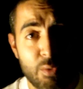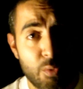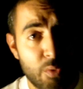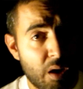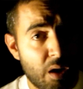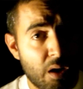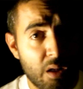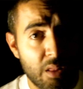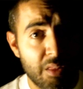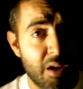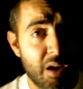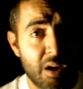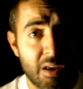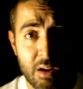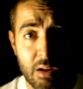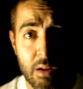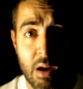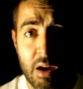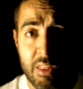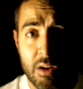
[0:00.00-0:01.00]
and all
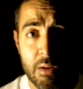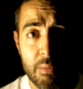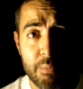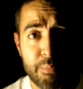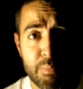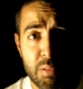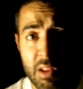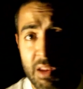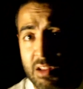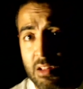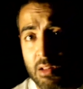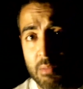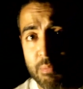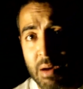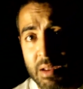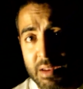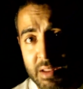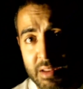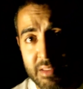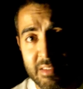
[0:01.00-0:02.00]
the other political
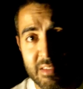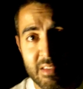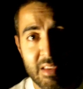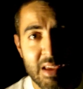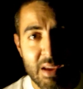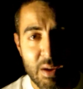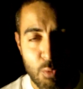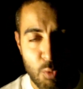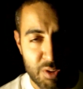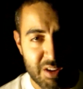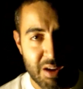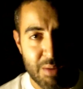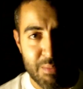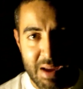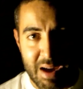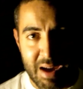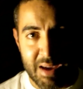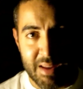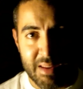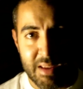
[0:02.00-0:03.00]
pundits, which
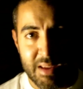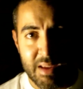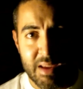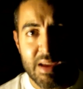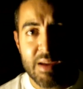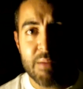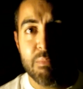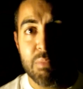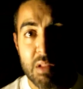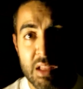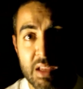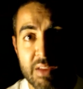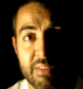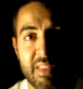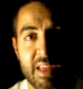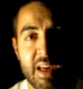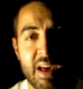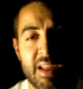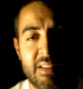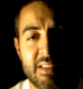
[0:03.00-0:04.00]
I'm not,
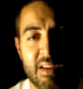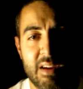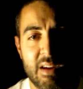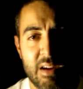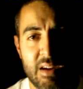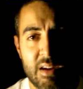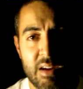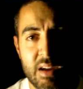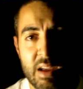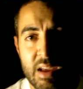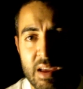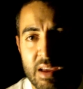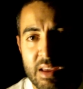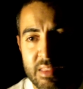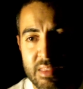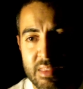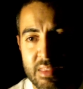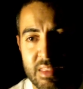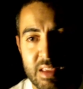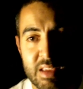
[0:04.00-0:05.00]
believe that
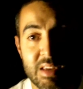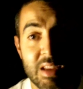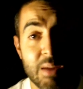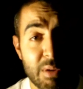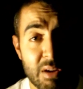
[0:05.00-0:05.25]
the